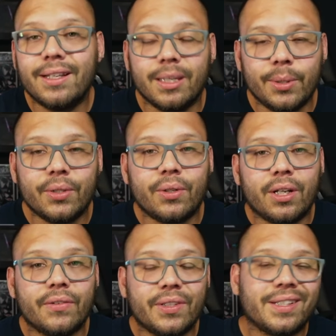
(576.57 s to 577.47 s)
Let me know
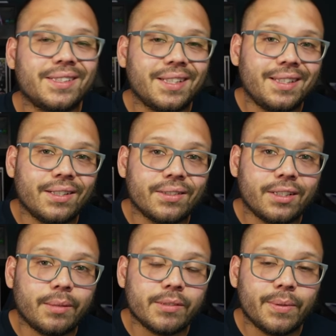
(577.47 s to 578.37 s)
all of your thoughts down in the
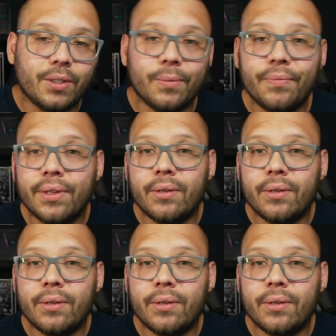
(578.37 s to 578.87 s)
comments below.